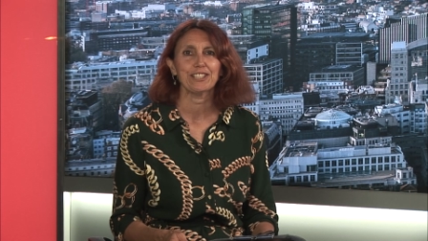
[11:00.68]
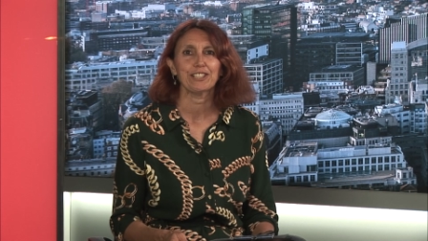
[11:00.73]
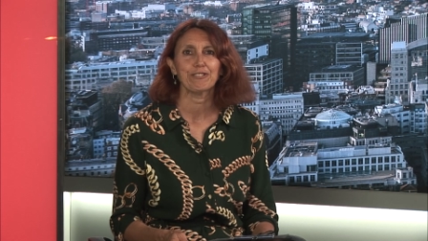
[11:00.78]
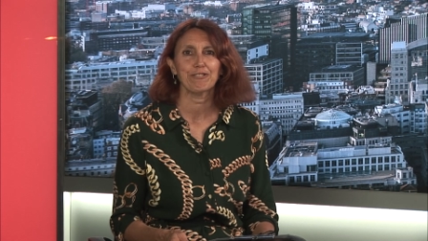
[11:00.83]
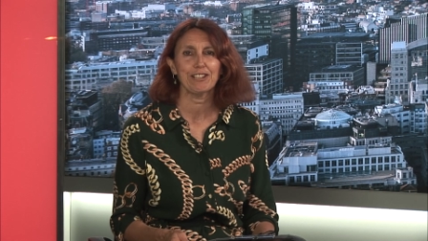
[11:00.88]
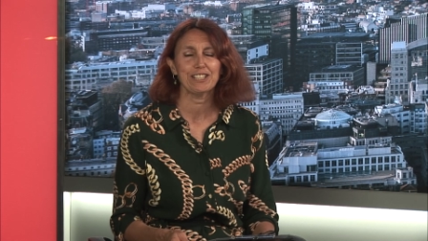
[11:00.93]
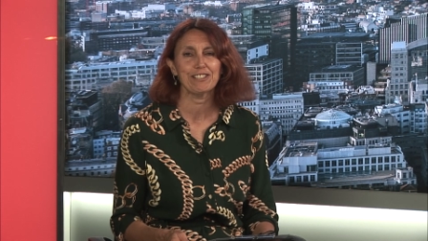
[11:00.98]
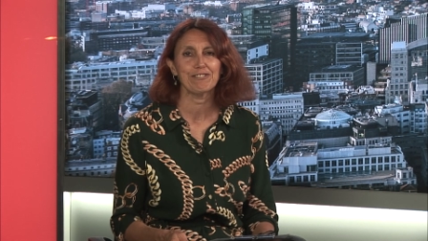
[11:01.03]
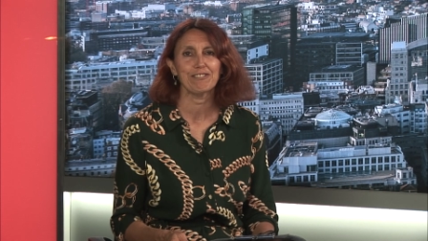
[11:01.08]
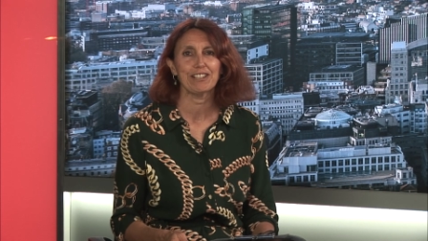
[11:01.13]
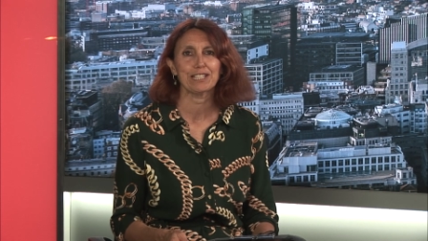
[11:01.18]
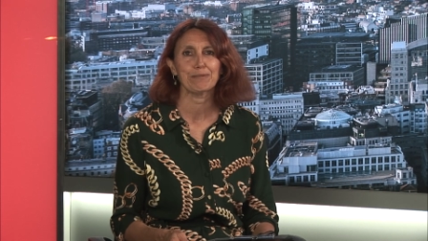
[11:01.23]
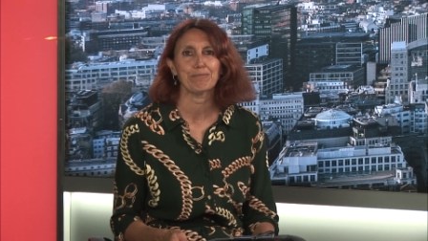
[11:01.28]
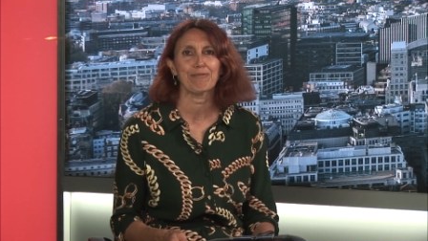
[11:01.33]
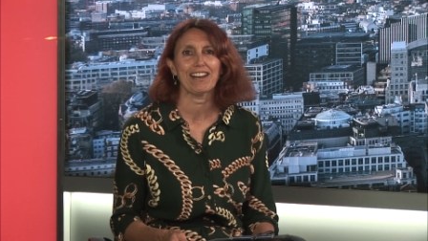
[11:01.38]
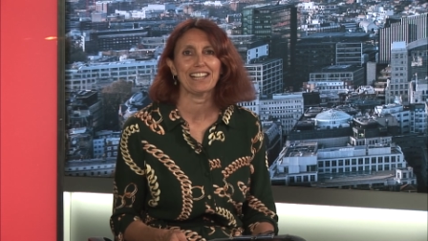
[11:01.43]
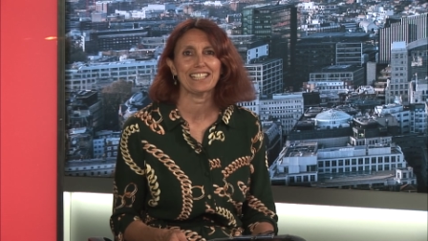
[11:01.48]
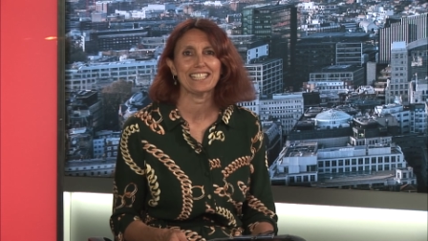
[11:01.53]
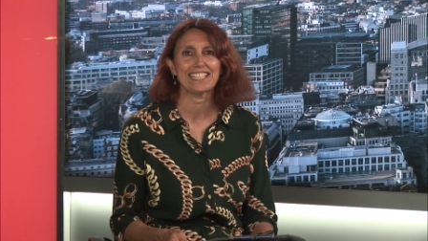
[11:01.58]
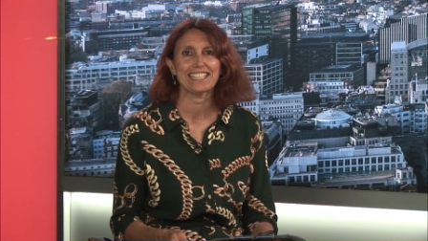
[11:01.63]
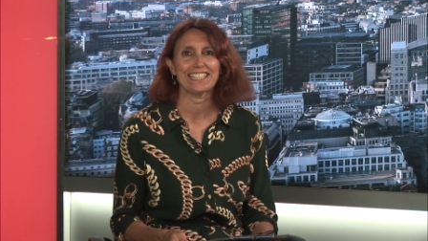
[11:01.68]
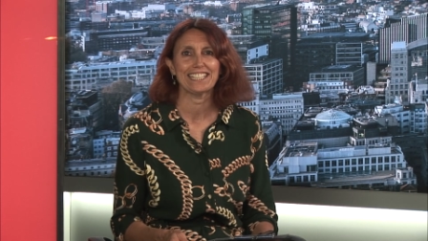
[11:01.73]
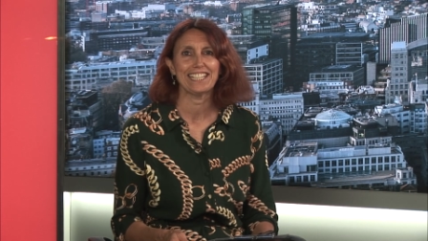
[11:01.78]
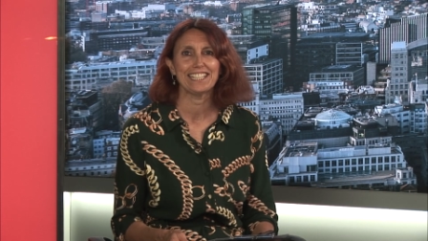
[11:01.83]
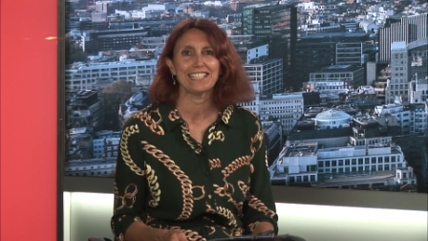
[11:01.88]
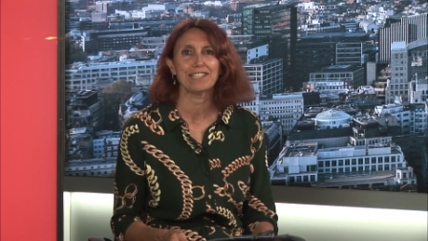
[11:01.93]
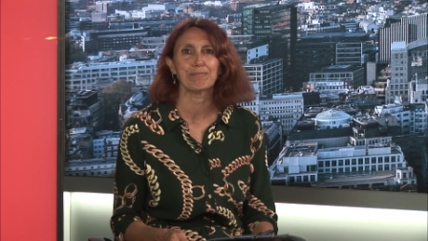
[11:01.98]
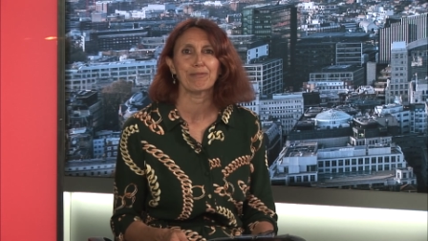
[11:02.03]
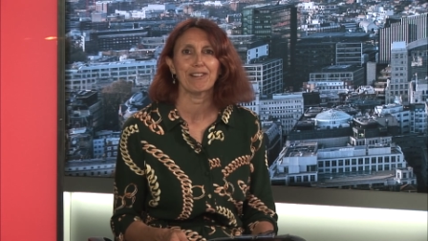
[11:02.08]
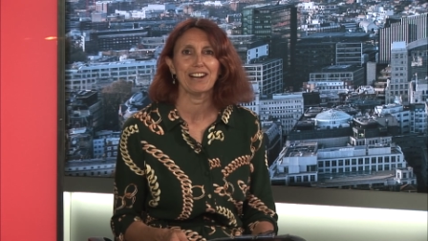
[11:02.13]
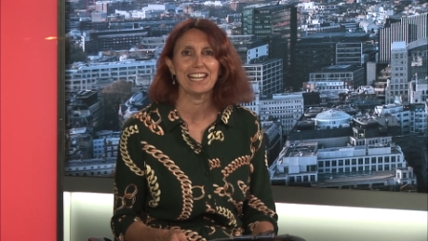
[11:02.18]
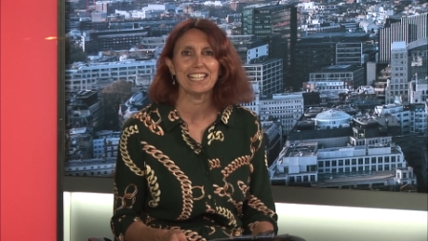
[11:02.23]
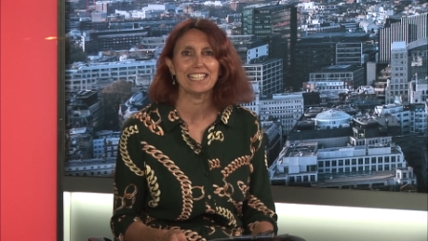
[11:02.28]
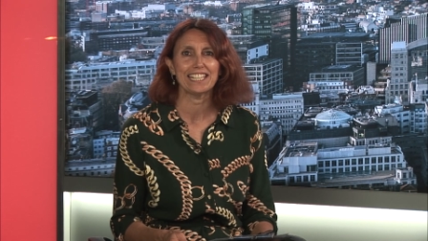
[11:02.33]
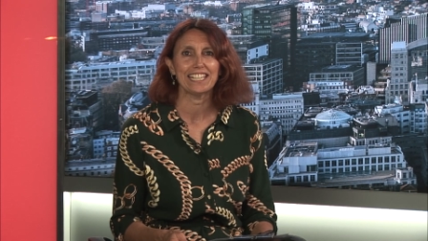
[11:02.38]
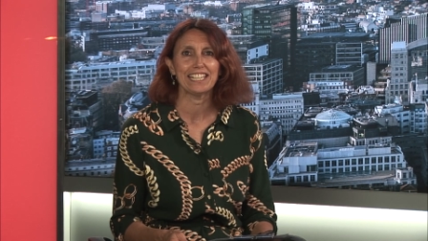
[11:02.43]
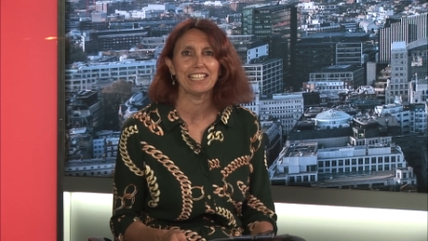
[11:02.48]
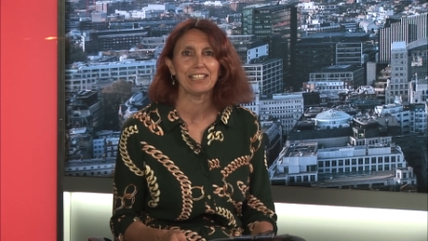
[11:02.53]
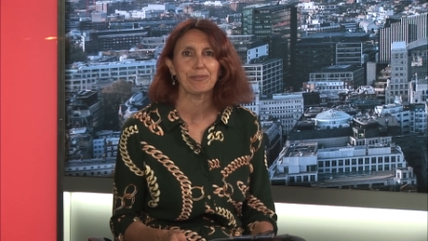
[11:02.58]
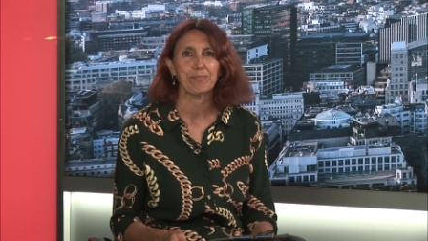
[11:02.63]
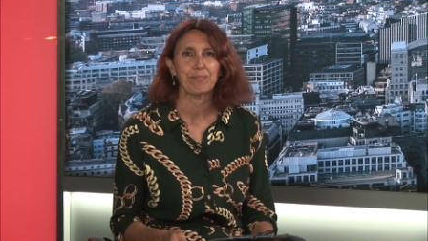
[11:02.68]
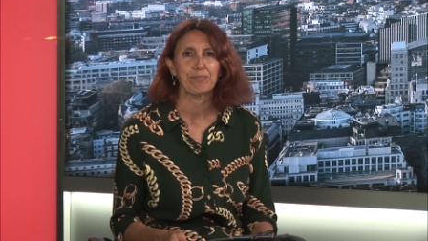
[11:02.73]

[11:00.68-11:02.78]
Credit Risk Practice Lead at Brady.